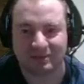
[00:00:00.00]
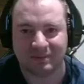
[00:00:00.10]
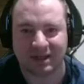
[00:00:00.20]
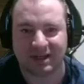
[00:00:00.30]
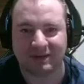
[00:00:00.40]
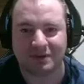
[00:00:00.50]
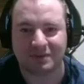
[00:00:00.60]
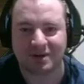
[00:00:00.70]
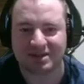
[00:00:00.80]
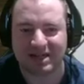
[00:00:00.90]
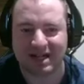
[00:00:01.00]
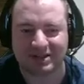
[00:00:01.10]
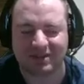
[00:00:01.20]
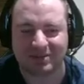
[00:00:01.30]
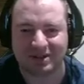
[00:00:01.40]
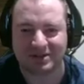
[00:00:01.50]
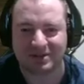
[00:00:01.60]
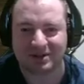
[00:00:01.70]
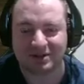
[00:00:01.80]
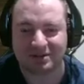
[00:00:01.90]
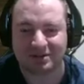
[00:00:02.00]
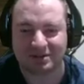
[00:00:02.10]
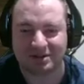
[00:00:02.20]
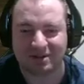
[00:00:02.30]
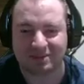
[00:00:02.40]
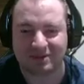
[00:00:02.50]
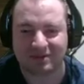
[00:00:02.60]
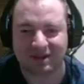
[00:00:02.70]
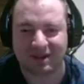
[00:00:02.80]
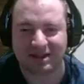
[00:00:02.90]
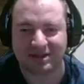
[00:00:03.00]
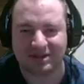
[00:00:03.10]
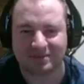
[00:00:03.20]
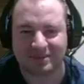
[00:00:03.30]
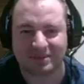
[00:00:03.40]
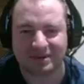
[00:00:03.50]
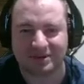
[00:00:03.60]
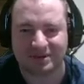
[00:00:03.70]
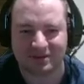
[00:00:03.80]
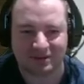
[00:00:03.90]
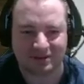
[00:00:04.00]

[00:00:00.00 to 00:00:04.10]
If you rush that too much, you can just jump straight into the rollers,